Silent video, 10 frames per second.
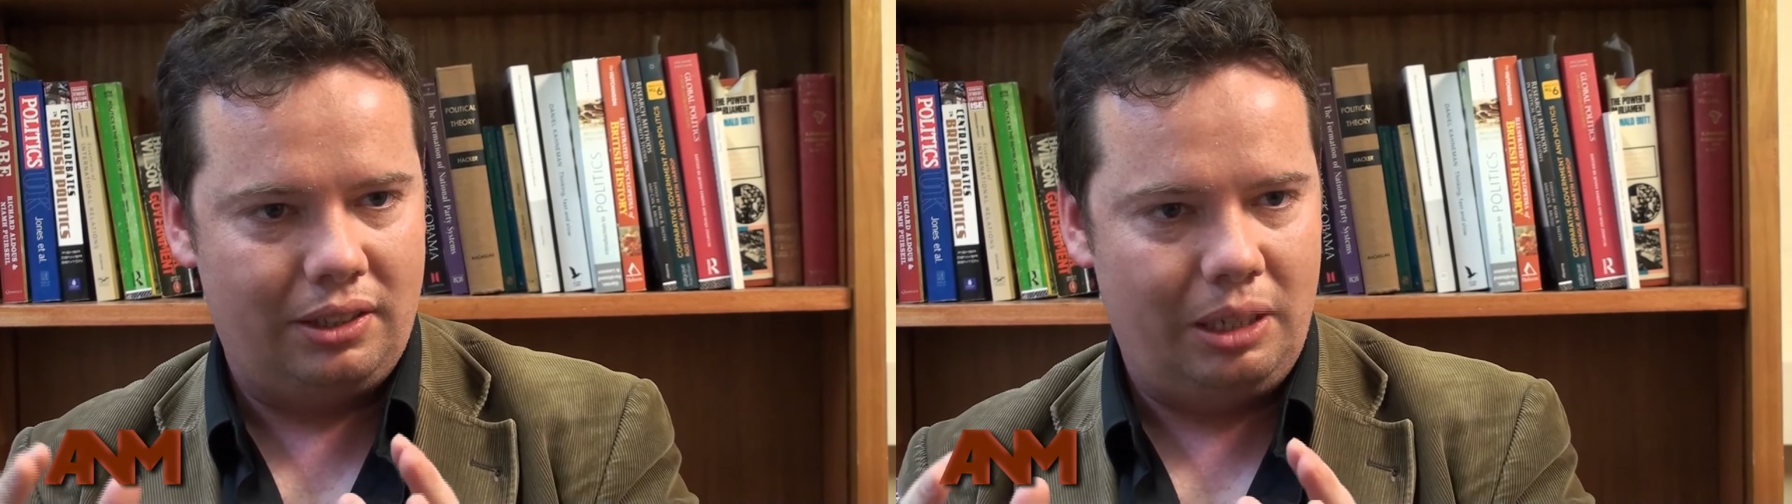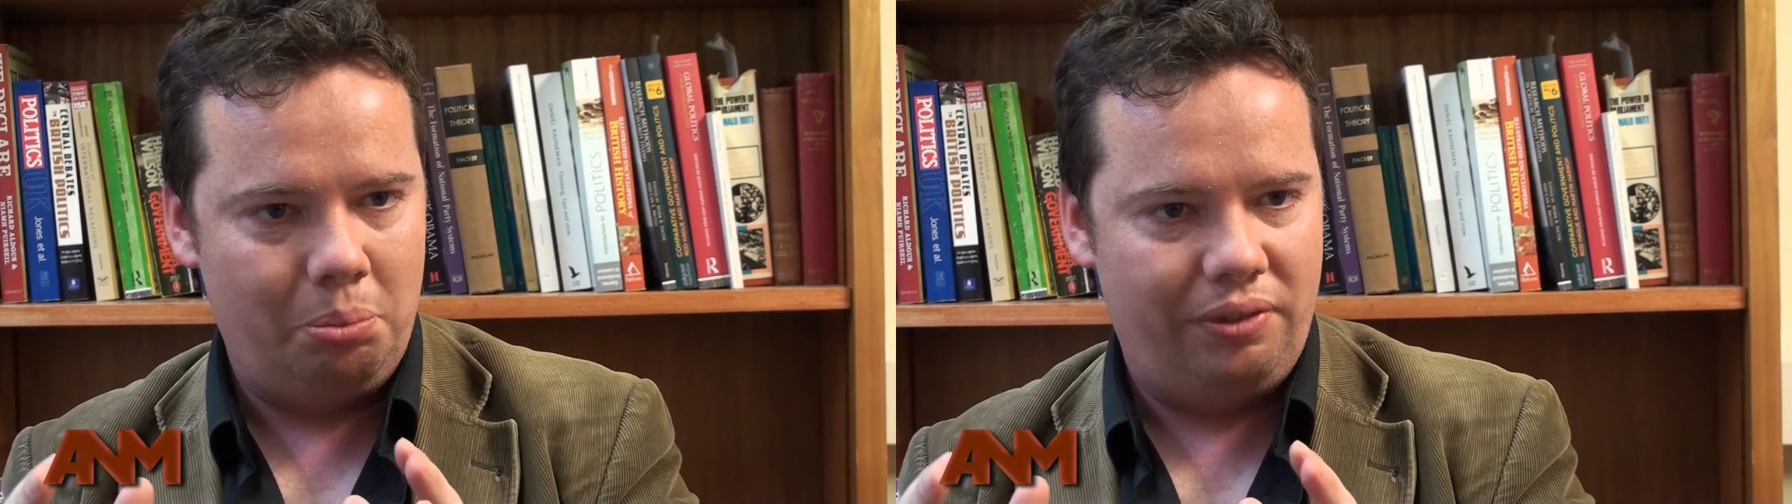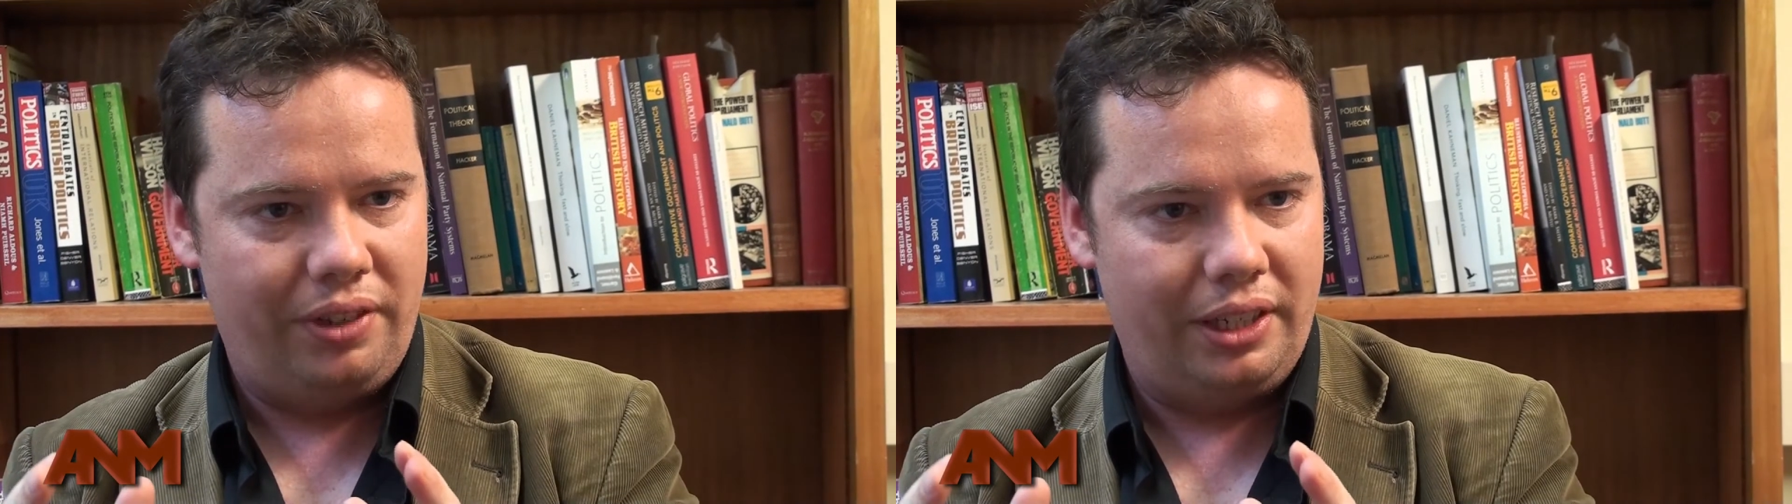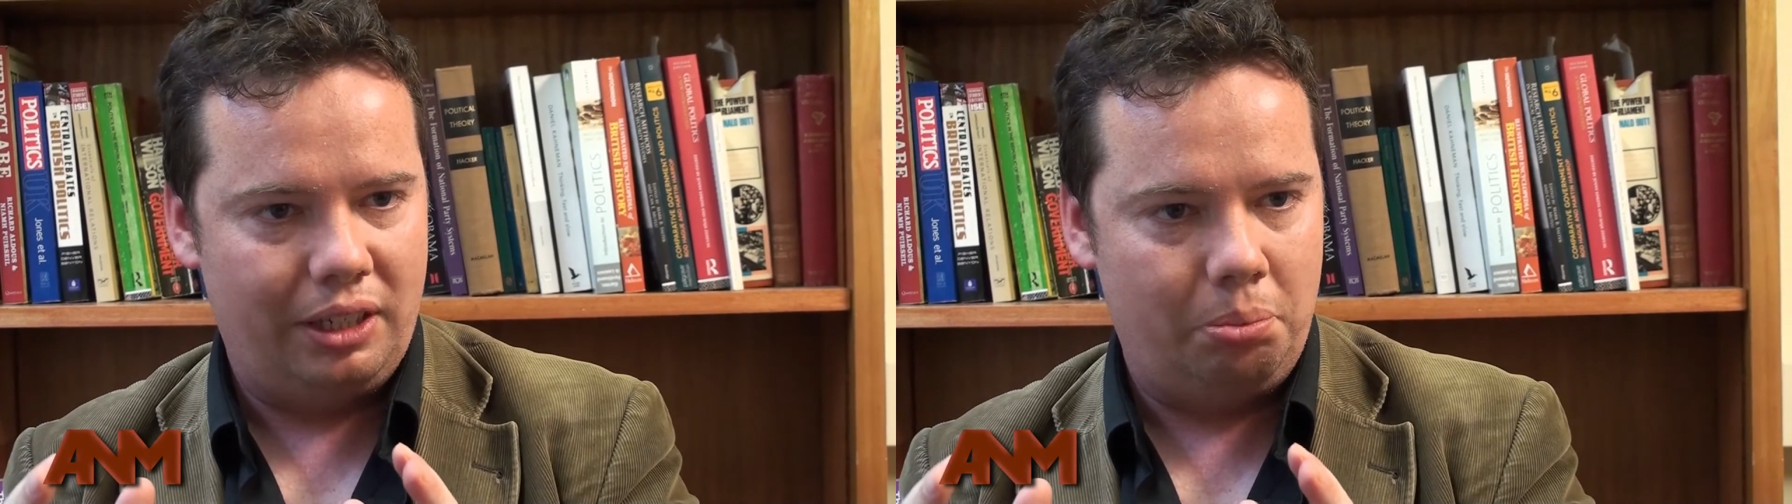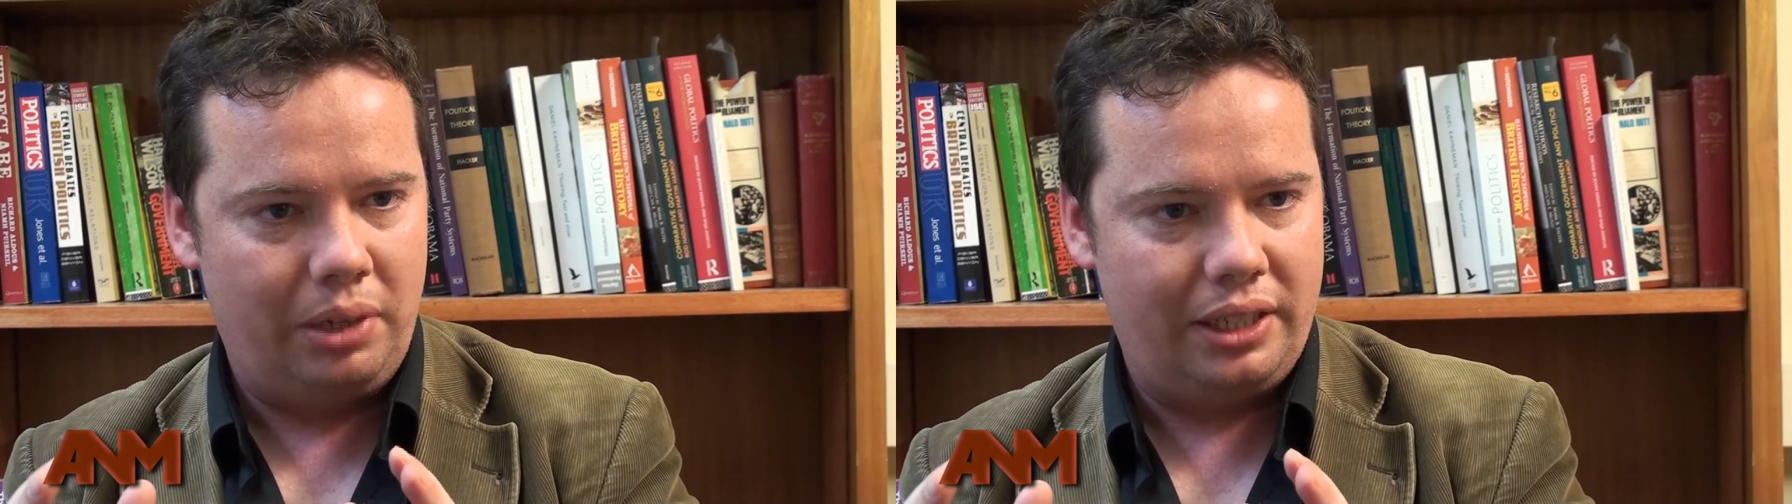simplify
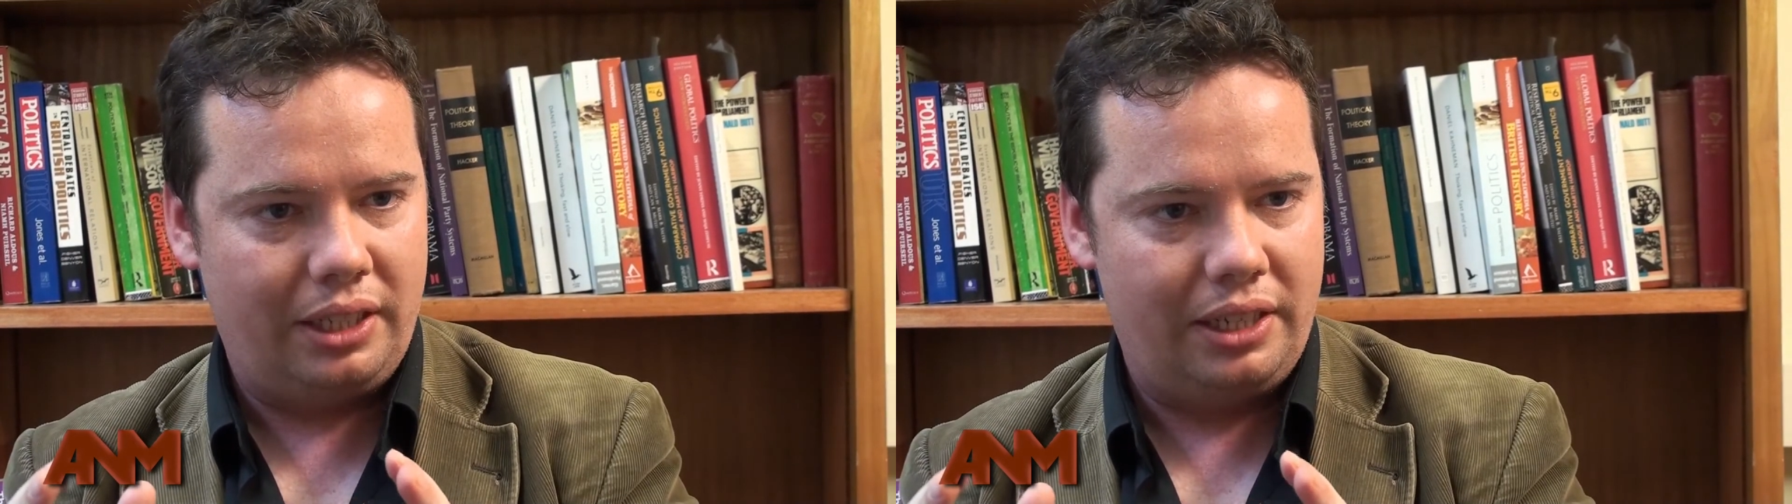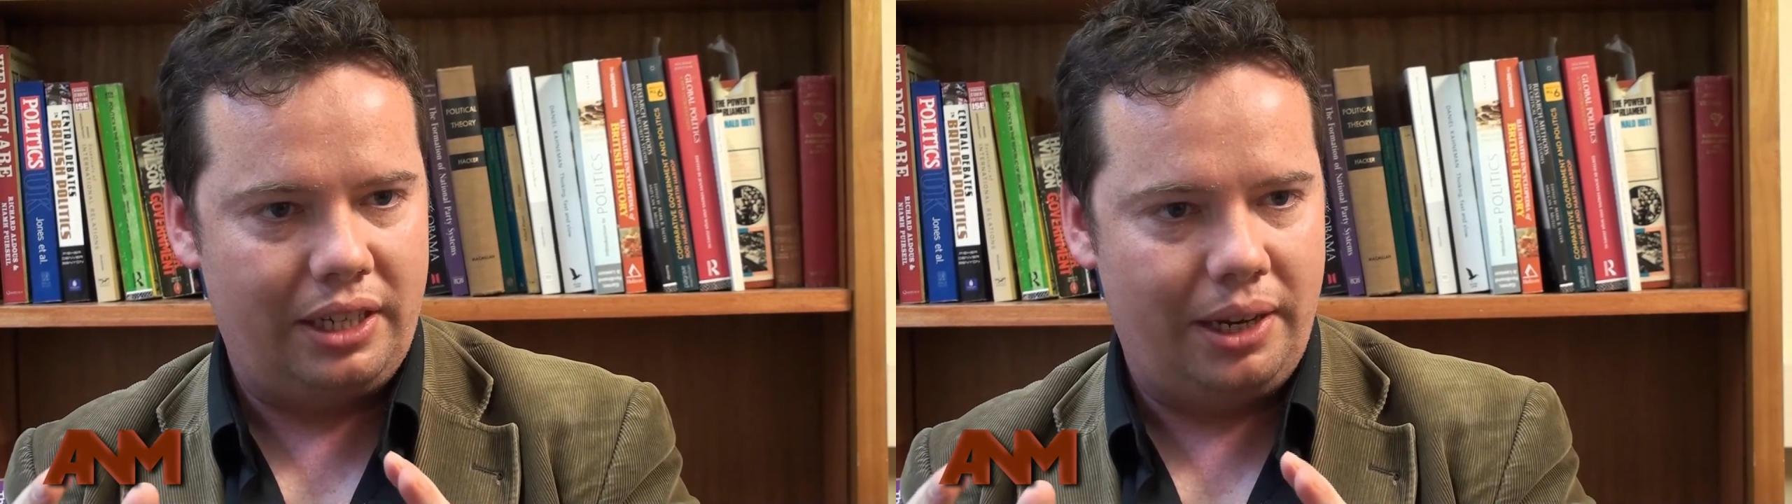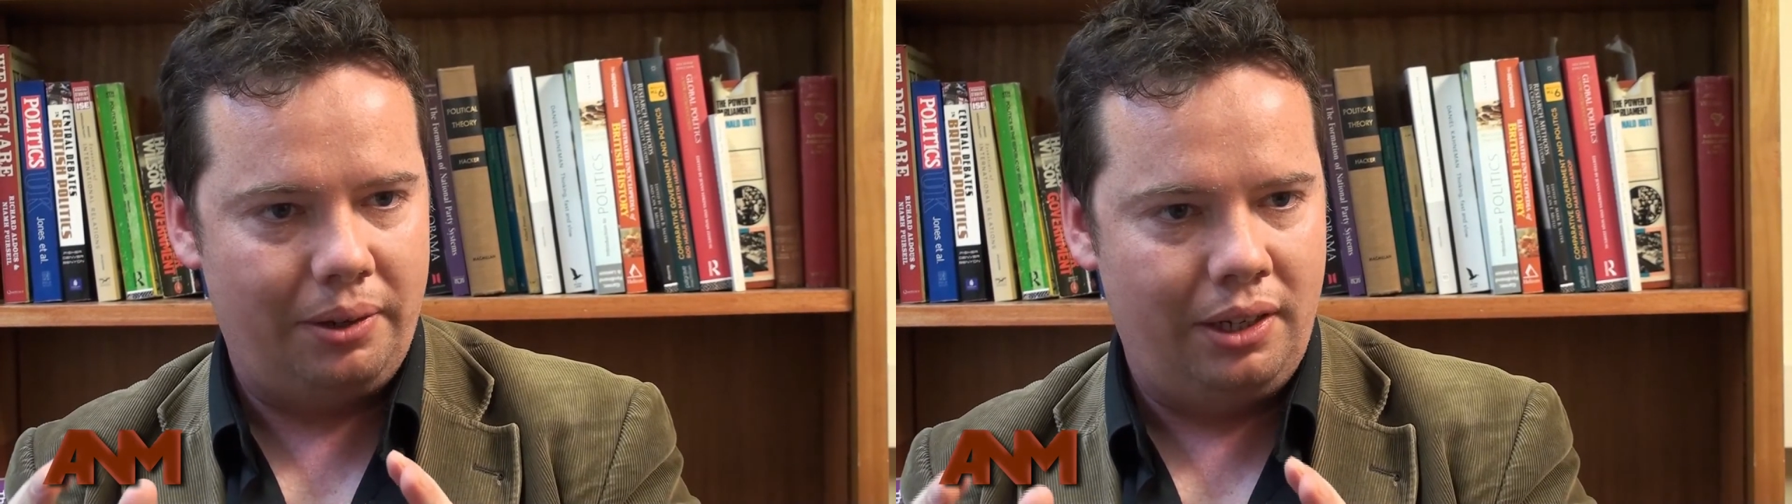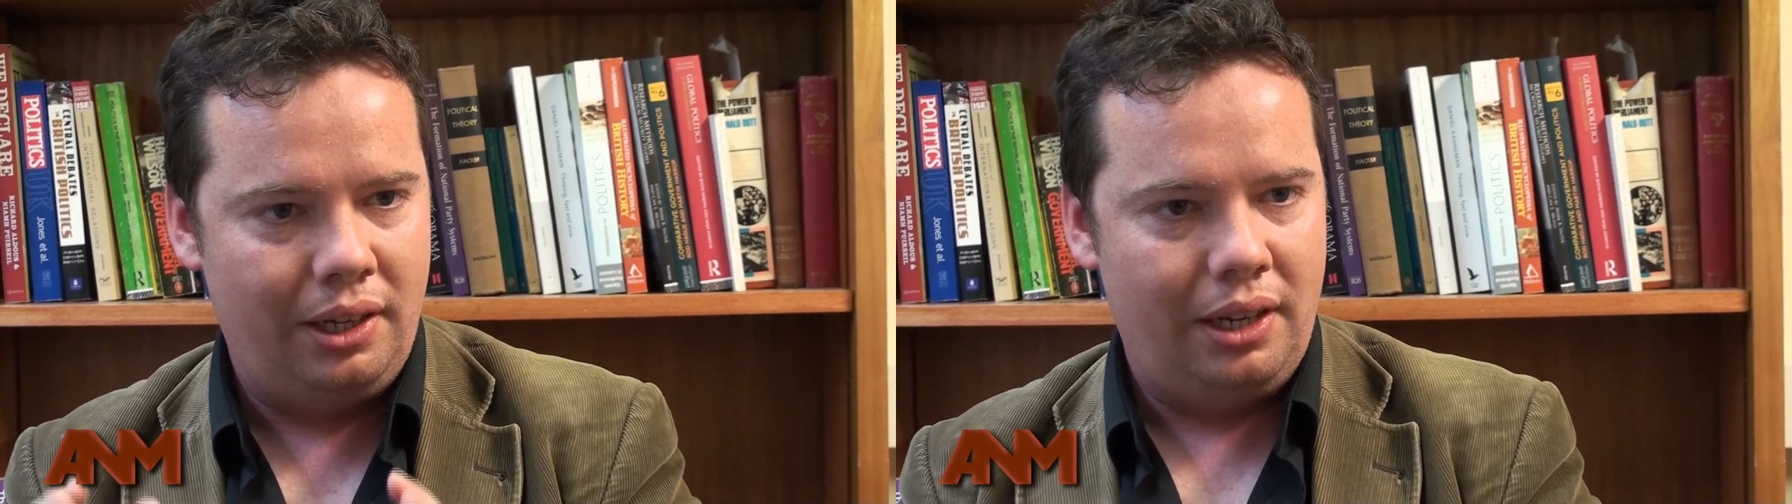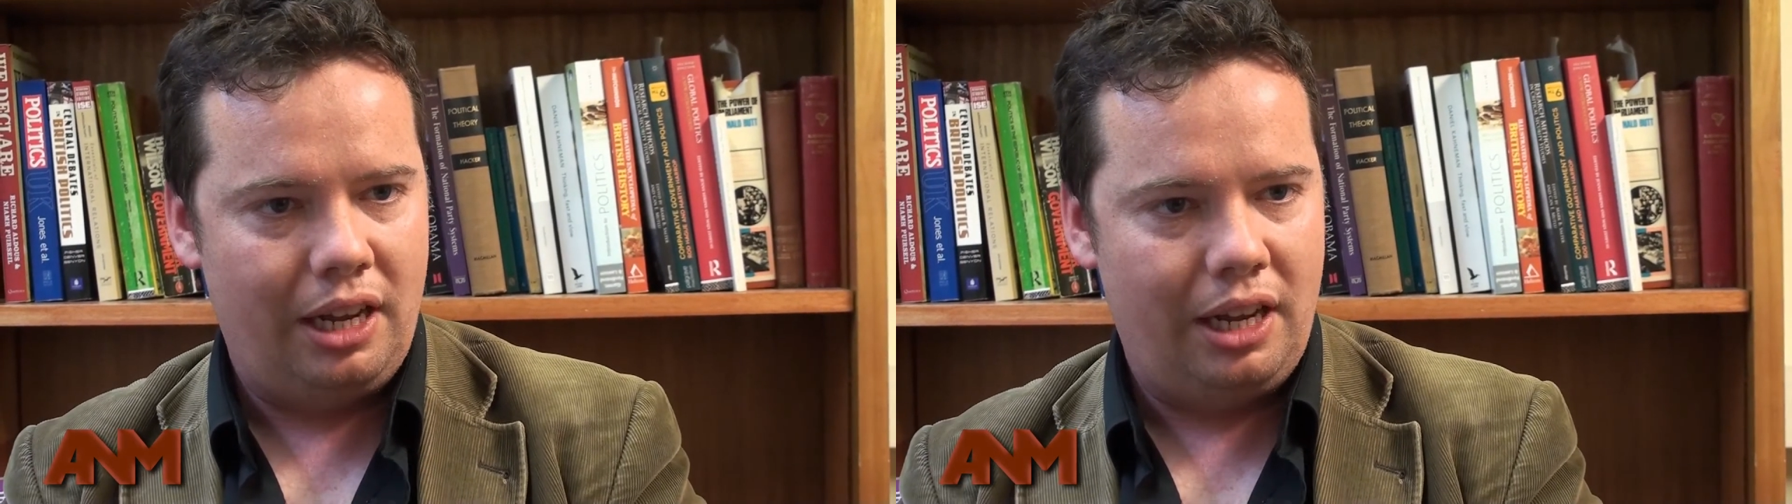and compress that down